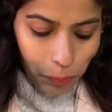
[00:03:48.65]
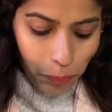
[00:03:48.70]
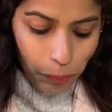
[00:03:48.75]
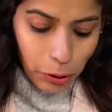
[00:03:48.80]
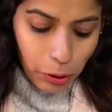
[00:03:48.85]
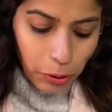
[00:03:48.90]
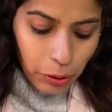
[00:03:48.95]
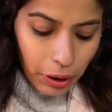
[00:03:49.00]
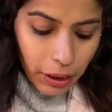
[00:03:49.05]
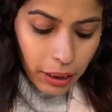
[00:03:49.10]

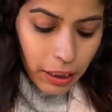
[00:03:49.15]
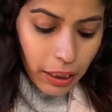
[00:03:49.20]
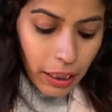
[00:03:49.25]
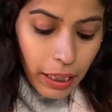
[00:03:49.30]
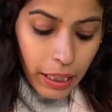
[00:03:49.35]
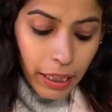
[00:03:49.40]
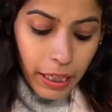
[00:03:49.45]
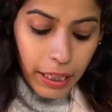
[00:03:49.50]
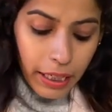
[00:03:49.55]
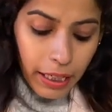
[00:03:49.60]
Okay,
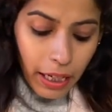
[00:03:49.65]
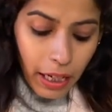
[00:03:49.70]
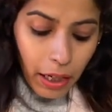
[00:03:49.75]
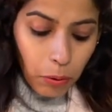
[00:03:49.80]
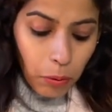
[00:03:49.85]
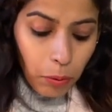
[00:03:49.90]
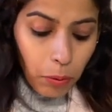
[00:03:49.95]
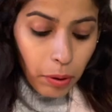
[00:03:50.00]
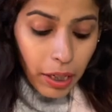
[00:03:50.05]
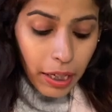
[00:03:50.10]

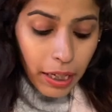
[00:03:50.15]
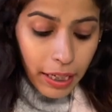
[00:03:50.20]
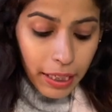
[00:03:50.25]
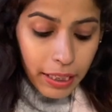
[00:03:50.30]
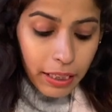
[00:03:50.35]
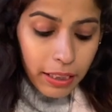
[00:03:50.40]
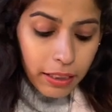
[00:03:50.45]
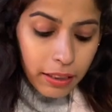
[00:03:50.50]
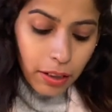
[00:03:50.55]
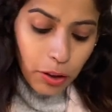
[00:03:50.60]
now
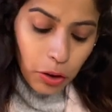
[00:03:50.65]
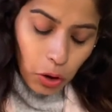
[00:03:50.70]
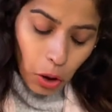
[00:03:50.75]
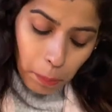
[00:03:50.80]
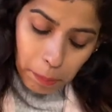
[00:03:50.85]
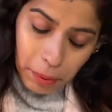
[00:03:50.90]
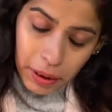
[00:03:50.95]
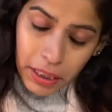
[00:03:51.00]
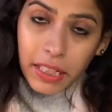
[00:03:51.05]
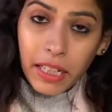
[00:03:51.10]
another
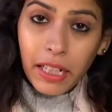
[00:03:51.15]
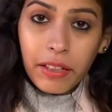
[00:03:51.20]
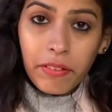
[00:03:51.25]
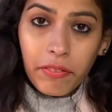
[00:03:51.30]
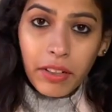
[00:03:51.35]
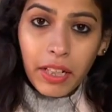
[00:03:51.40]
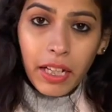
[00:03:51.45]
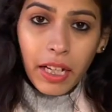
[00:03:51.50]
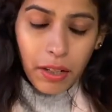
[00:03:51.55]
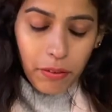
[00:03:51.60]
topic that we
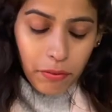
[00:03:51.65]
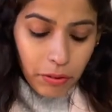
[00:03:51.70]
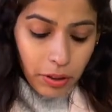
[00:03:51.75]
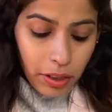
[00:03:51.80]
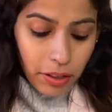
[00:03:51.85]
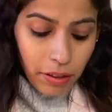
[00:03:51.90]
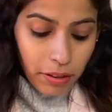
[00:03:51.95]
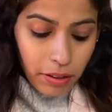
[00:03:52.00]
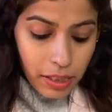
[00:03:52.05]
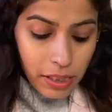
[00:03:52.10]
have
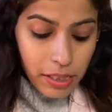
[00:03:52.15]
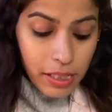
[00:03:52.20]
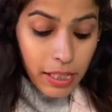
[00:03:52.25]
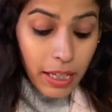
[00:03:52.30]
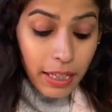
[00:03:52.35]
here is